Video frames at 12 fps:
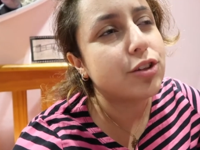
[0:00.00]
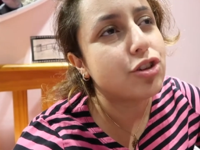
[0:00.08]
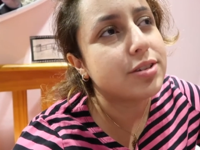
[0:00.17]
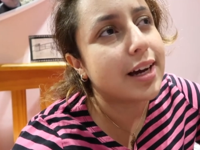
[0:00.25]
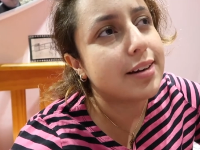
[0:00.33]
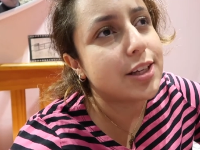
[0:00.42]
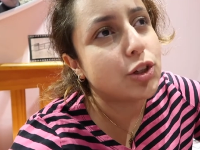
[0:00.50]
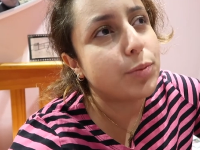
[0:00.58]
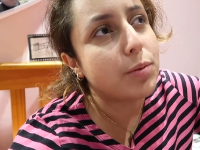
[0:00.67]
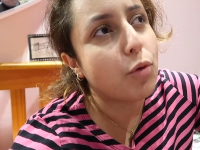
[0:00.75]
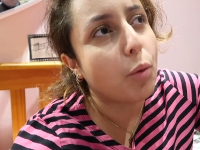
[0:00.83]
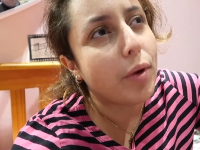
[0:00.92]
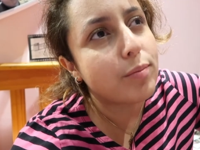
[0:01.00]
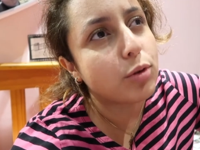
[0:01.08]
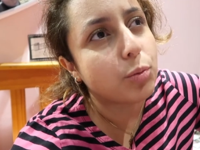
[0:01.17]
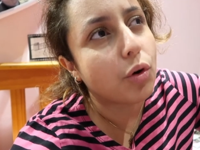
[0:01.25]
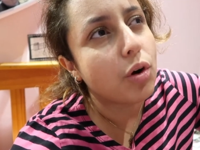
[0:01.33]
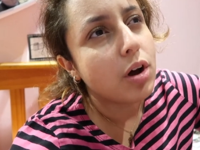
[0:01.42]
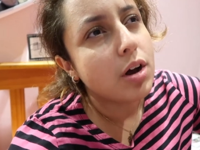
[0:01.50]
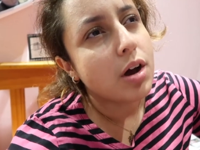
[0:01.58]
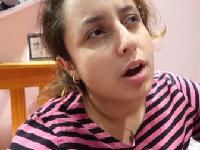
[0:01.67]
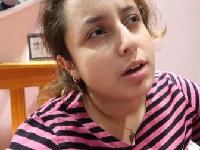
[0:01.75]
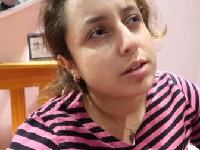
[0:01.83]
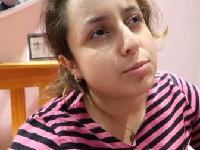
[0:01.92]
just that little bit more memorable.
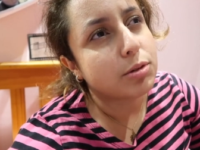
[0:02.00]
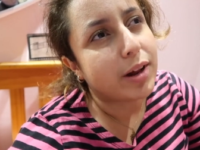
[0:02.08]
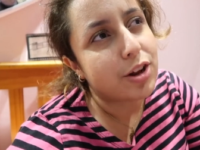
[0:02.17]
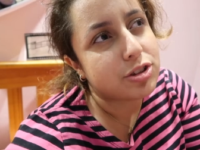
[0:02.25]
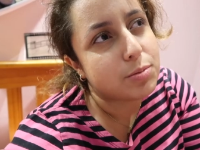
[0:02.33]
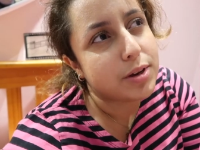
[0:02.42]
Someone managed